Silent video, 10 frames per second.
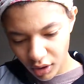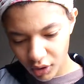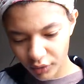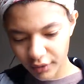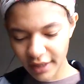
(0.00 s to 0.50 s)

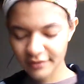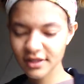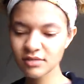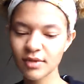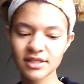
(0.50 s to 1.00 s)
okay,
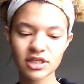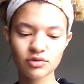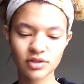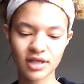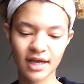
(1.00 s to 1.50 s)
this message
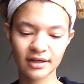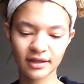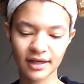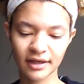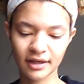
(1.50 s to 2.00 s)
was kind of
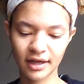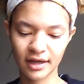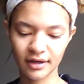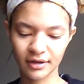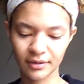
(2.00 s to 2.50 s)
like a,